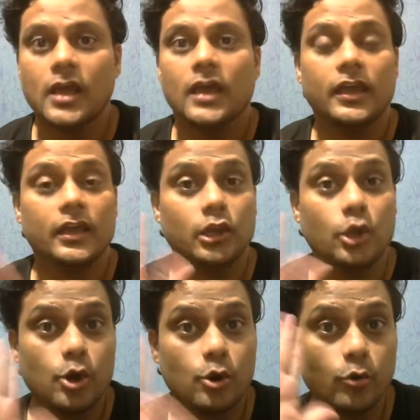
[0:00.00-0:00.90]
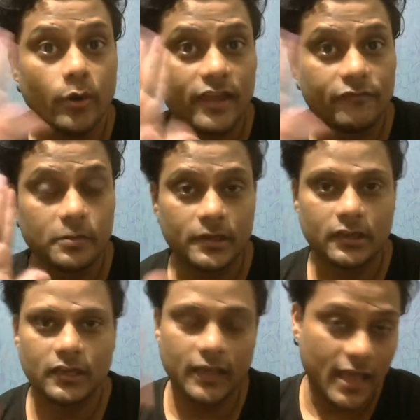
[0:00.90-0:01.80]
Hello,
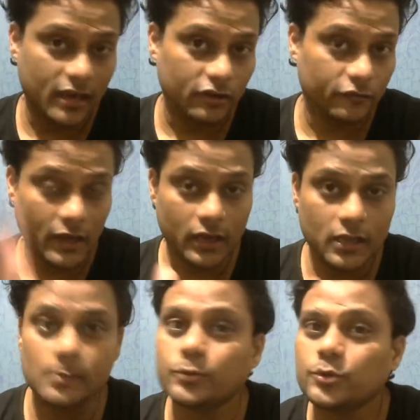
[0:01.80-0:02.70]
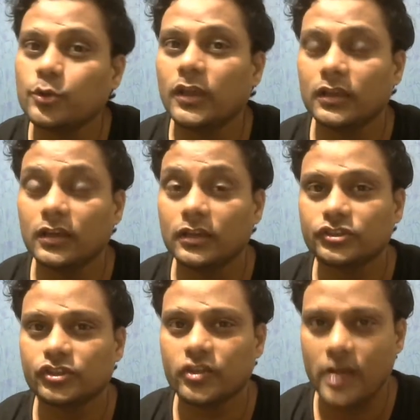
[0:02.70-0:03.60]
everybody, and welcome to
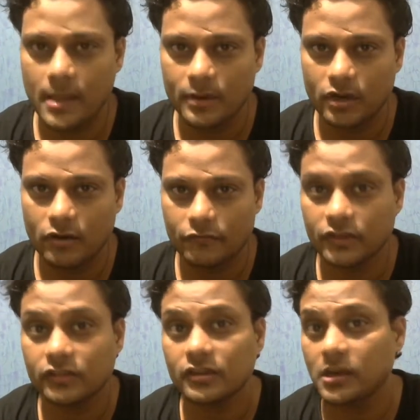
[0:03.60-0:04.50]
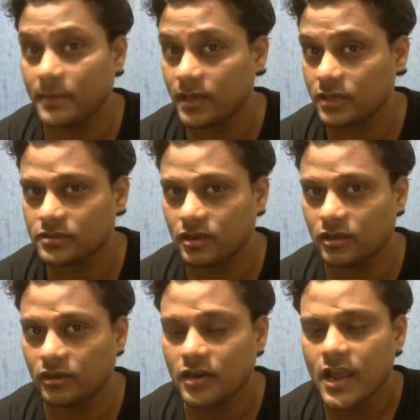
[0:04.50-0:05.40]
English Grammar with Ameya
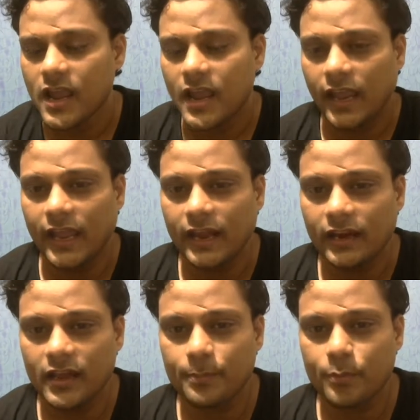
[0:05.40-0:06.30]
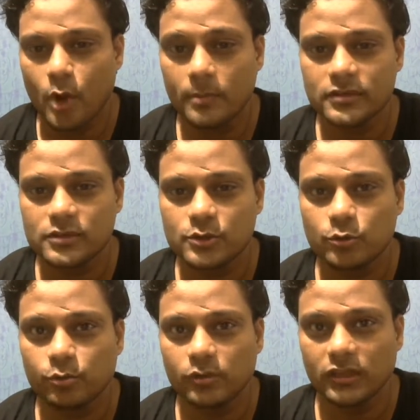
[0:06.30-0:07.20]
sir. And I promised
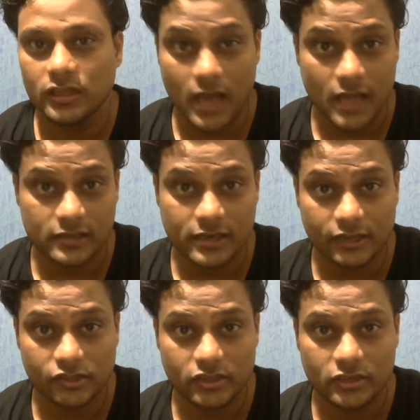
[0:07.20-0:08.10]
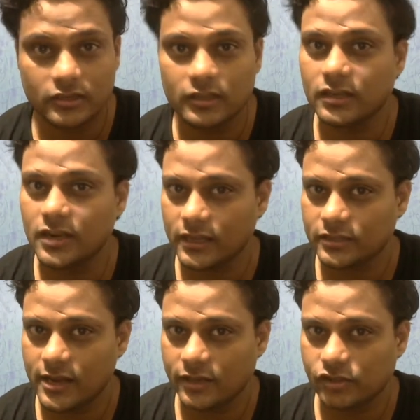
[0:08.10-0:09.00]
you in the last lecture that the
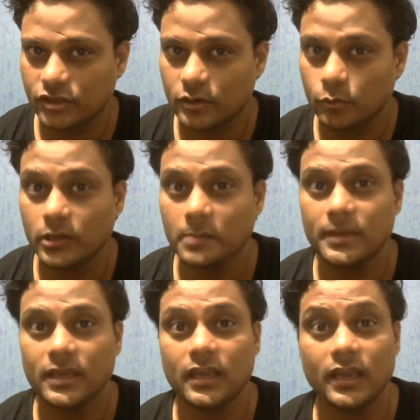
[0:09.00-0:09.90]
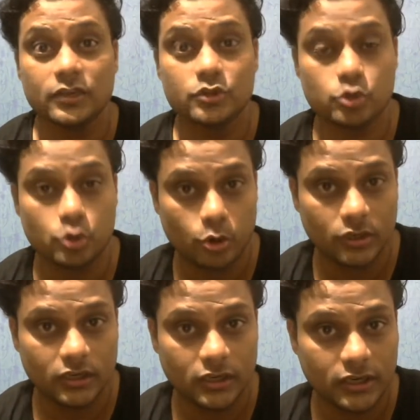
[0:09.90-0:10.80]
next lecture will be a
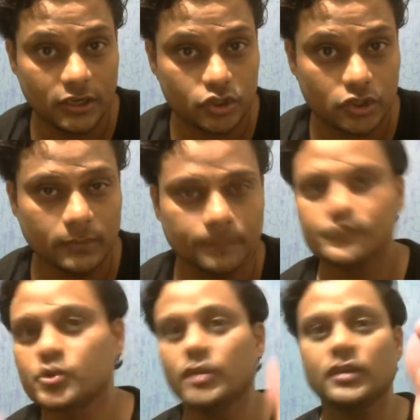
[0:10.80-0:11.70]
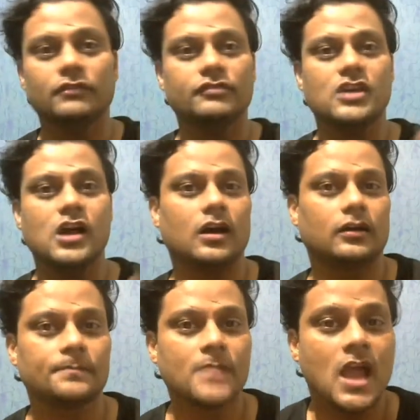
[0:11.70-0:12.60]
story narration. So here we
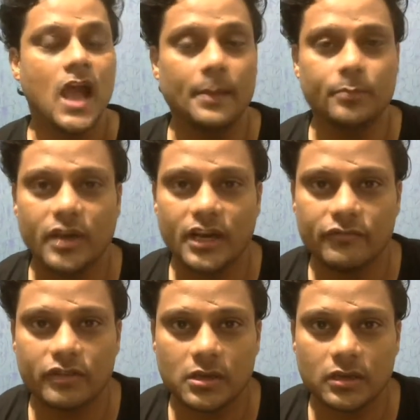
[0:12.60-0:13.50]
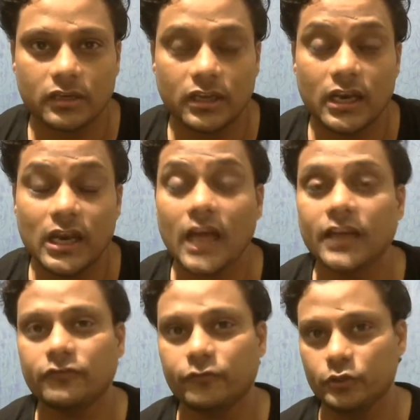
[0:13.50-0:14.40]
are. I'm ready with a
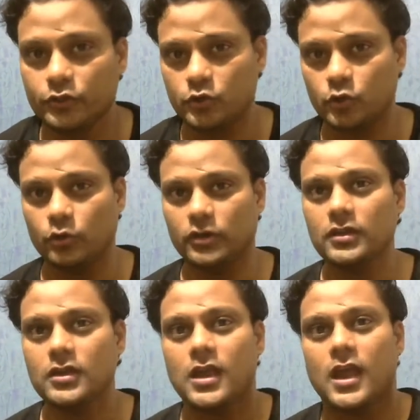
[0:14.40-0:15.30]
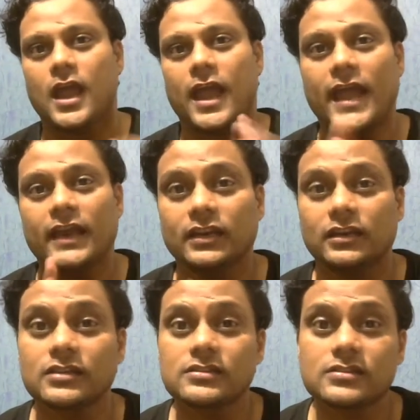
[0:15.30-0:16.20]
delightful story, and it
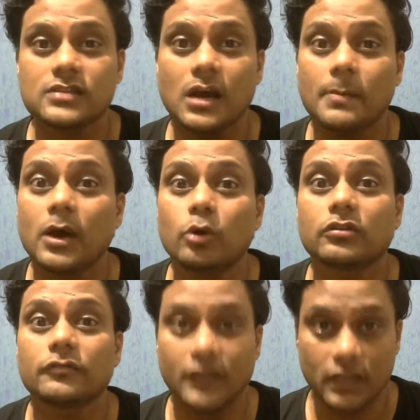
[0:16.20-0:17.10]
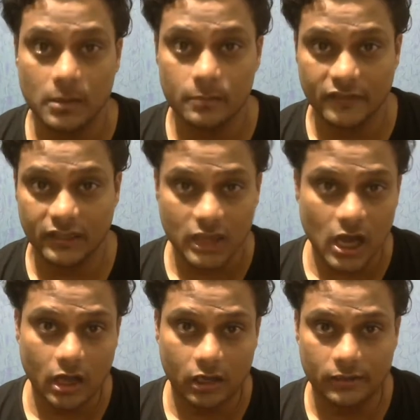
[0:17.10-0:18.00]
is about Vikram
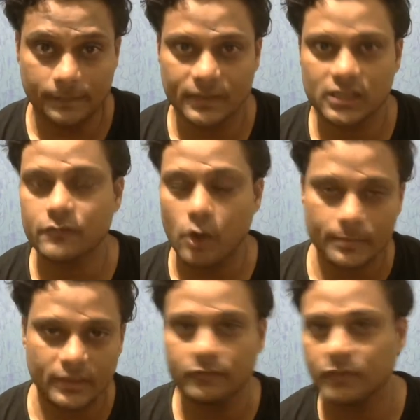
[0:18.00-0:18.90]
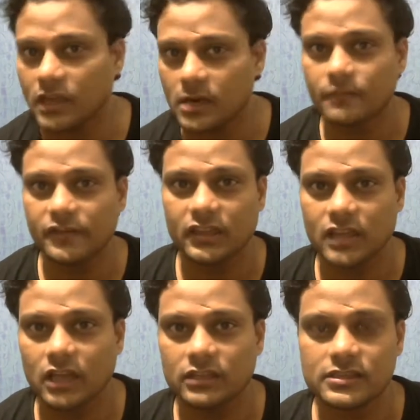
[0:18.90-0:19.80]
Vetal. It's from that Vikram
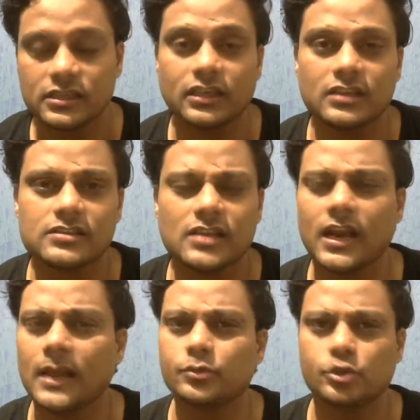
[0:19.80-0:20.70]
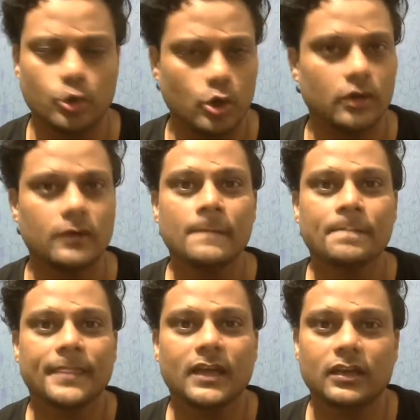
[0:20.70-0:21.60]
Vetal series, and I'm sure
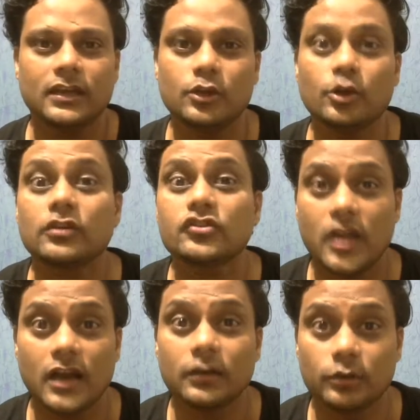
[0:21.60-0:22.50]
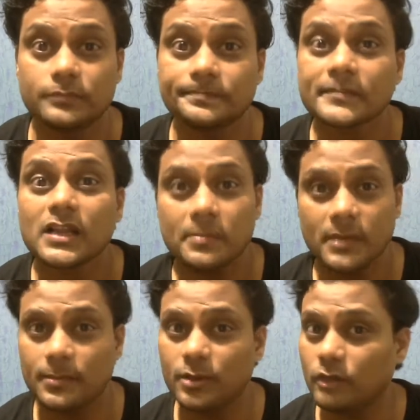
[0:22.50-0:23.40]
that in your childhood,
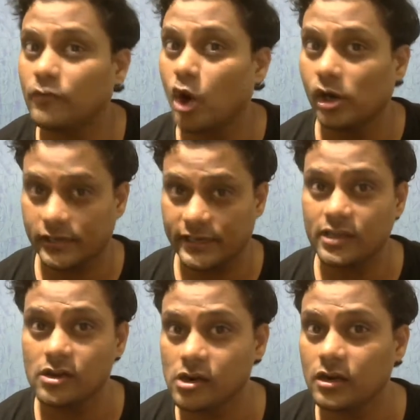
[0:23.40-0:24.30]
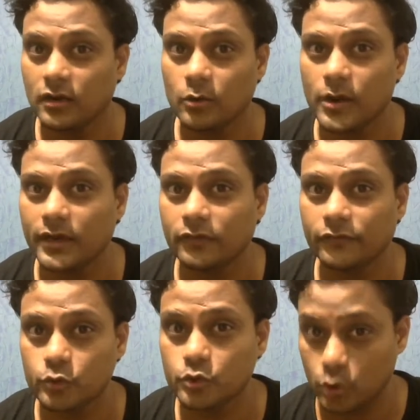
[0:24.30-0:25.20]
maybe you've already heard quite a
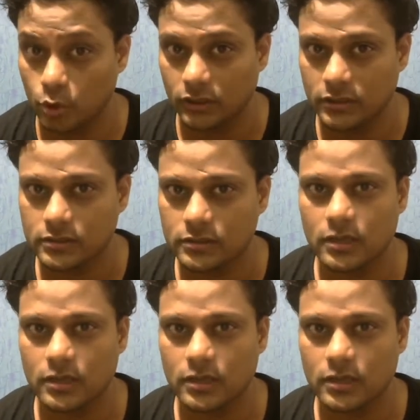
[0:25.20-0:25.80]
few stories